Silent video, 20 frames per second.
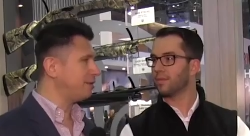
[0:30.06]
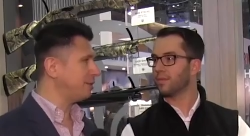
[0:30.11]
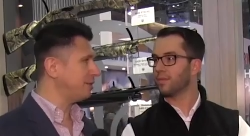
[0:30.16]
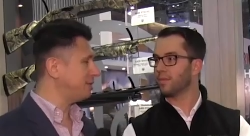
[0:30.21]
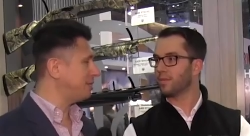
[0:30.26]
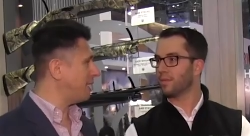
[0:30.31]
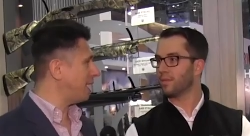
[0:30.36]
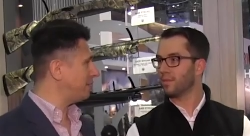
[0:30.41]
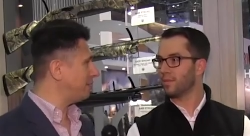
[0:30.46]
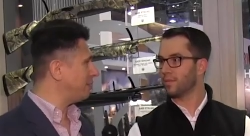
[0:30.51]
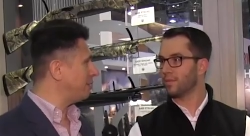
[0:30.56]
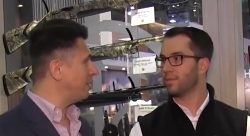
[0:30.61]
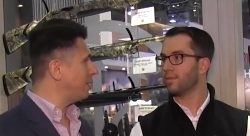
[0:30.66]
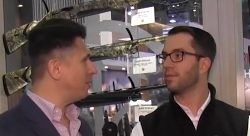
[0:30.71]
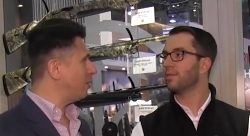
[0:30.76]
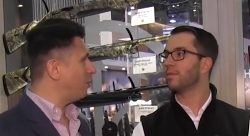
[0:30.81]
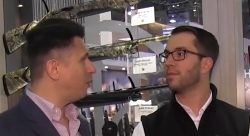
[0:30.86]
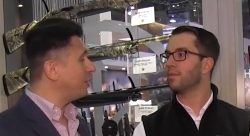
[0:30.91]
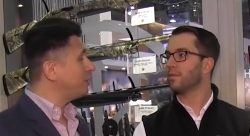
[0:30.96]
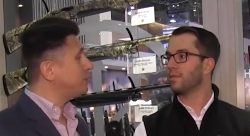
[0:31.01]
Speaker 1: other, and the other?
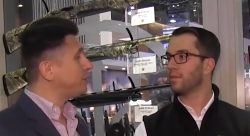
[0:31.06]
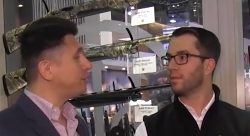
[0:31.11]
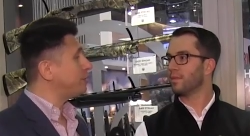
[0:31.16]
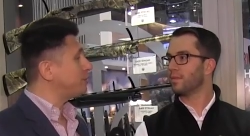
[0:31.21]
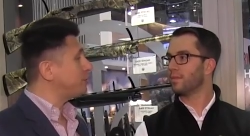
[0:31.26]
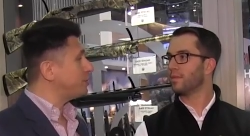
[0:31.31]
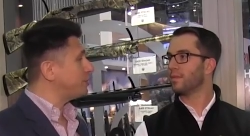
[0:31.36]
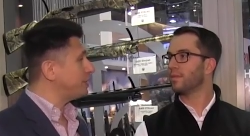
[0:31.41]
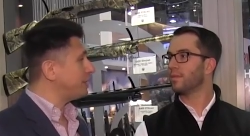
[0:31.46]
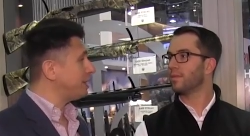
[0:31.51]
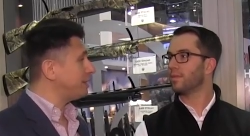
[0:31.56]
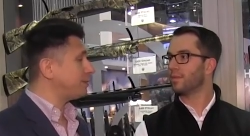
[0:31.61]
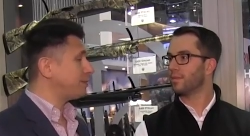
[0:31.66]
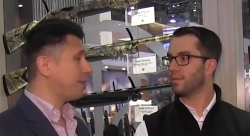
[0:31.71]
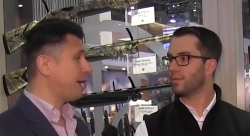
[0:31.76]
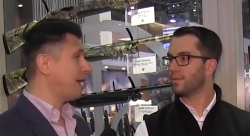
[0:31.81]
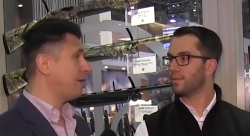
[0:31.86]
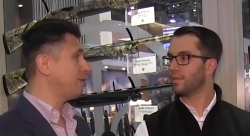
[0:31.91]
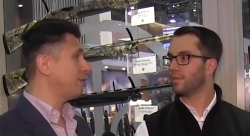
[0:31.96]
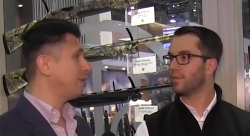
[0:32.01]
Why should I choose an
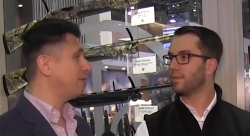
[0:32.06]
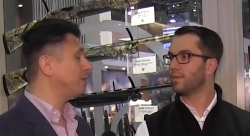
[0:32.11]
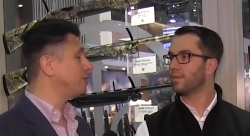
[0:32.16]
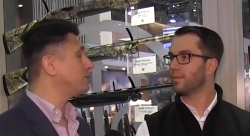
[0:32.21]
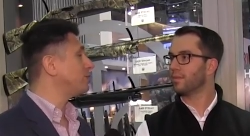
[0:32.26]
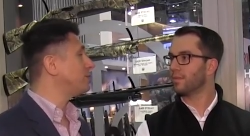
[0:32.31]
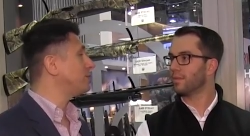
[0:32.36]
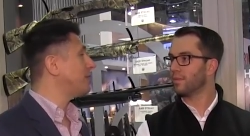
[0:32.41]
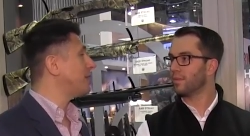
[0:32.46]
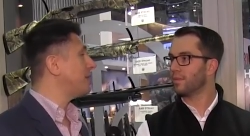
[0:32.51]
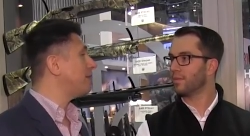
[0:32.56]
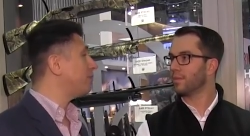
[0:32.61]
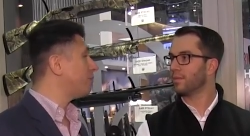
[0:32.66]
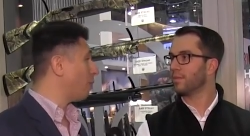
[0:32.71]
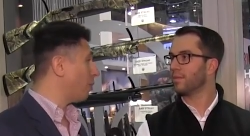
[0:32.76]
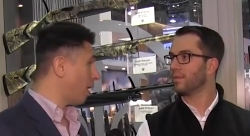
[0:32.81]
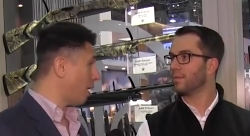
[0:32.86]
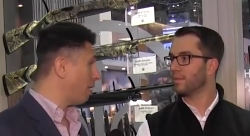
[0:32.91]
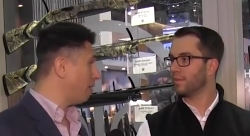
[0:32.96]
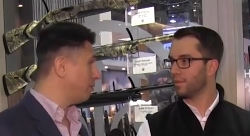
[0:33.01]
A300 versus an
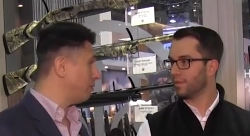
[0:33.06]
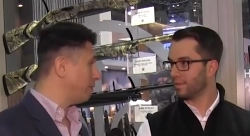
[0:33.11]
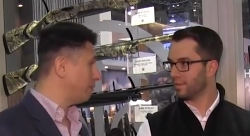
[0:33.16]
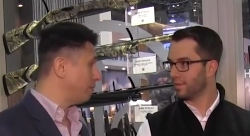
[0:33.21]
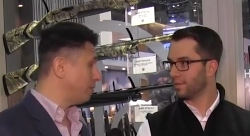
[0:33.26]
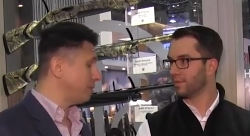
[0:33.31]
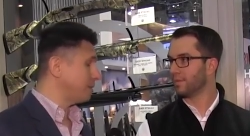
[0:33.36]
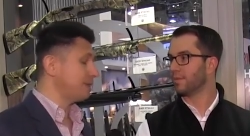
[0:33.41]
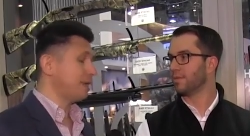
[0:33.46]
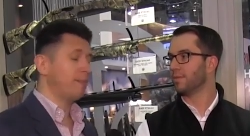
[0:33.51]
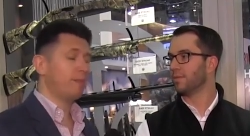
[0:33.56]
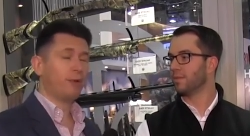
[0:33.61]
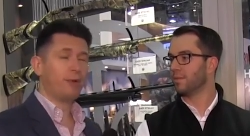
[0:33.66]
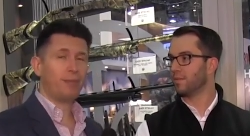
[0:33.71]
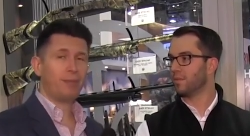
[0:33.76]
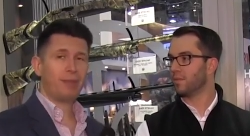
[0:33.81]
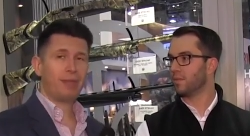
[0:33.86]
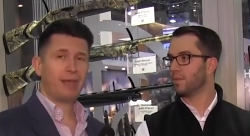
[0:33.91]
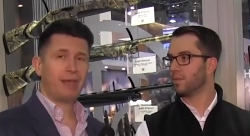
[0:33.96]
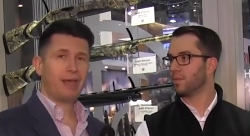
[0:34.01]
A400, for example?
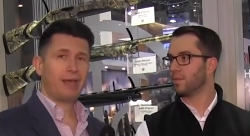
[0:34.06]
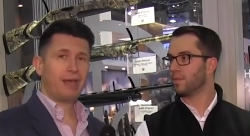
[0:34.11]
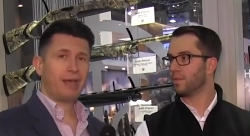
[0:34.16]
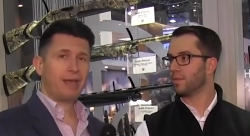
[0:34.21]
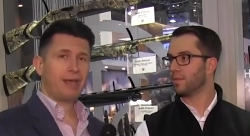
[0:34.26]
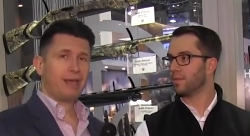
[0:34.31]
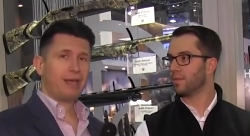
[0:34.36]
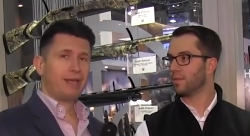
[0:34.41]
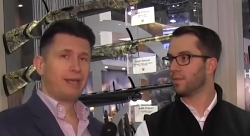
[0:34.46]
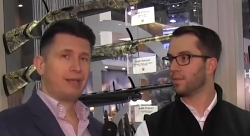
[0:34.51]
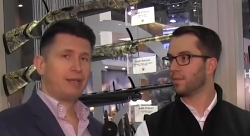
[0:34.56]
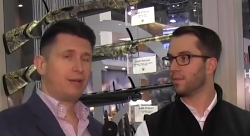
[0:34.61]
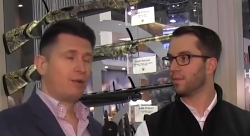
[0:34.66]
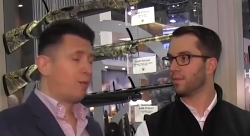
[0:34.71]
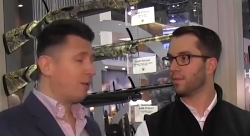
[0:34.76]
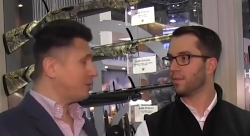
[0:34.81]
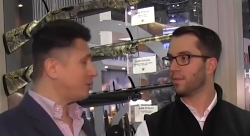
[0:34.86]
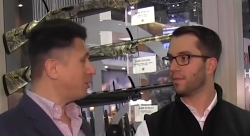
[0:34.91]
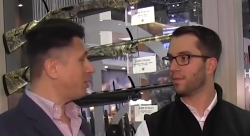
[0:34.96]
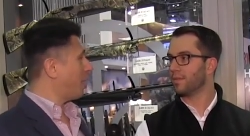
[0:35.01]
Mm-hmm.
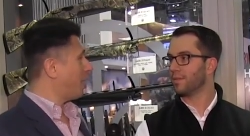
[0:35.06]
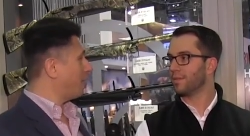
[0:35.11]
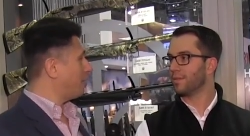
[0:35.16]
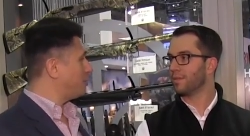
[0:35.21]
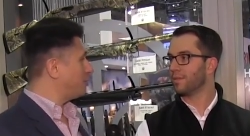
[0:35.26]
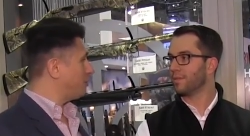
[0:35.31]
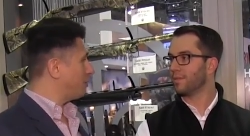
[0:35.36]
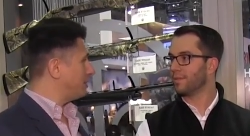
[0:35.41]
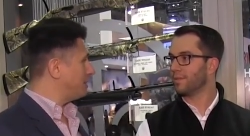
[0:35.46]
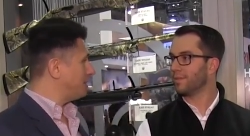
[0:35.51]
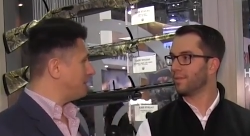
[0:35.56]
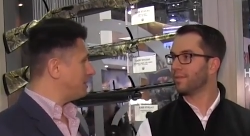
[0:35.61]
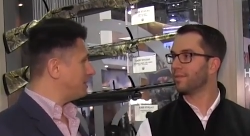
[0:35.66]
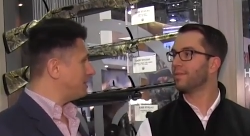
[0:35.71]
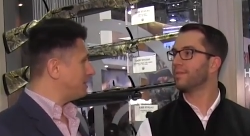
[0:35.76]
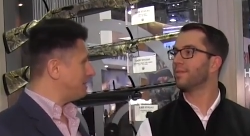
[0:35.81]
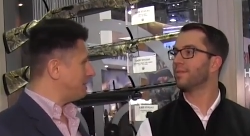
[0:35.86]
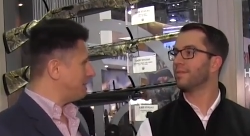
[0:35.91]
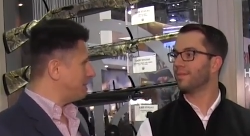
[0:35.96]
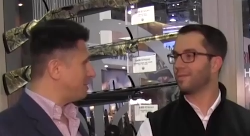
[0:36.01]
Wes O'Connor joins
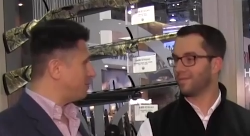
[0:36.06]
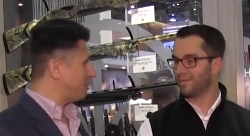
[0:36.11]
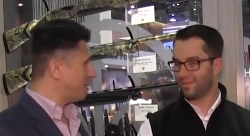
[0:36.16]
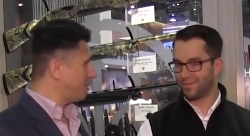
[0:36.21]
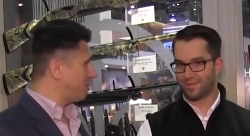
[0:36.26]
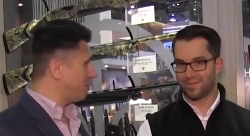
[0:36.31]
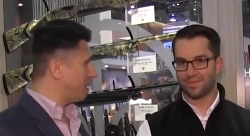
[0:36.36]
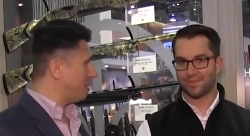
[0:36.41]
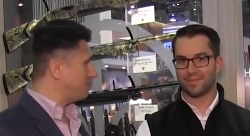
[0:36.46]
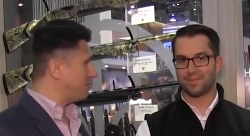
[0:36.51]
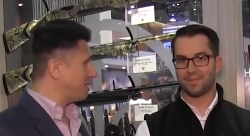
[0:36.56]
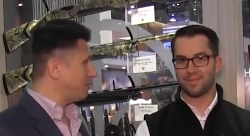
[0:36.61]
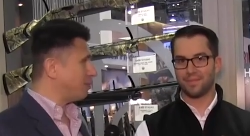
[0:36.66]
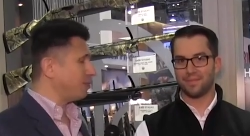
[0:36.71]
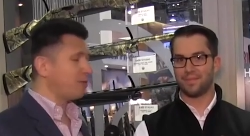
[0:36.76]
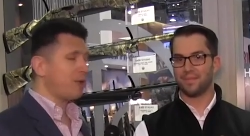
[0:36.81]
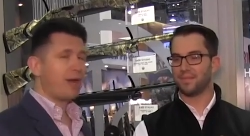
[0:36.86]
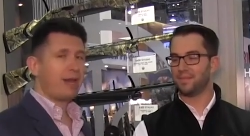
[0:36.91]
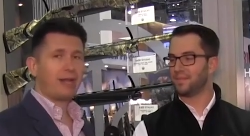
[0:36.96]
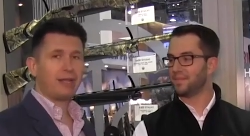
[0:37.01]
us. He's one of the reps at
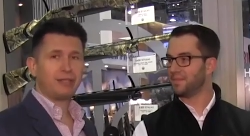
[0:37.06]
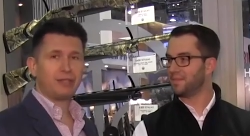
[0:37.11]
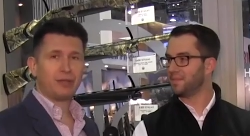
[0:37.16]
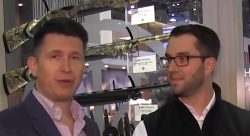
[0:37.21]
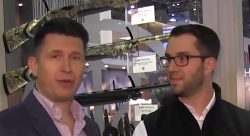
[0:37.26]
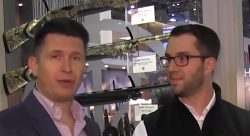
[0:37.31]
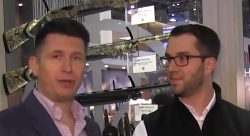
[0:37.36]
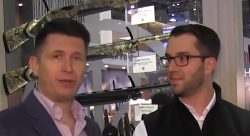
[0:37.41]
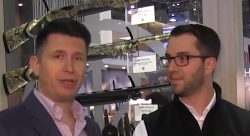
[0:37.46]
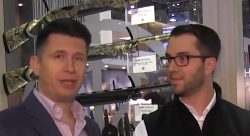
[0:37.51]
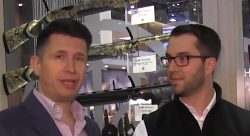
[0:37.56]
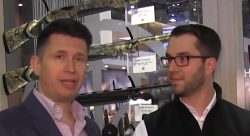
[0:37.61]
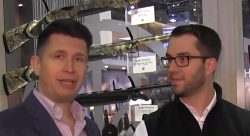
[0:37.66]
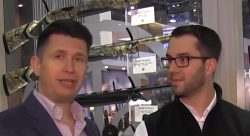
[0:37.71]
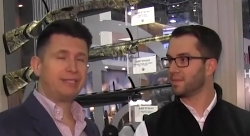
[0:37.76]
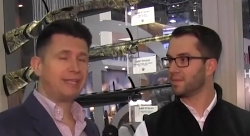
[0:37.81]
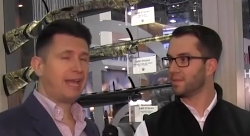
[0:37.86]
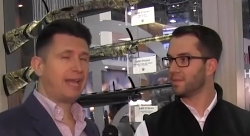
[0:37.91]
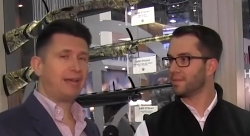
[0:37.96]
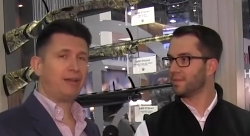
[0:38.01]
Beretta, so
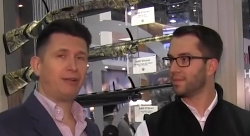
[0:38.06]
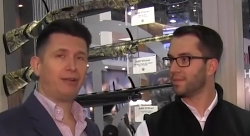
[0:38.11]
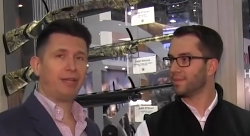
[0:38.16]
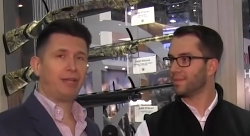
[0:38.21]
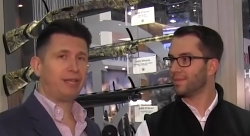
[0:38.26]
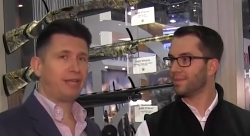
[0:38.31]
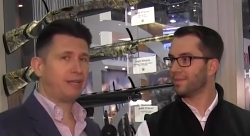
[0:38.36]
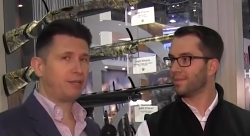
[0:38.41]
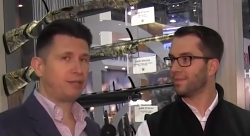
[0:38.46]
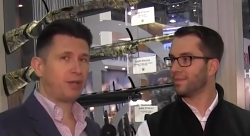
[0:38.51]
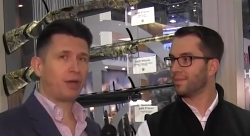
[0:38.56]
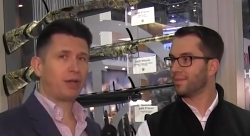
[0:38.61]
he's handling and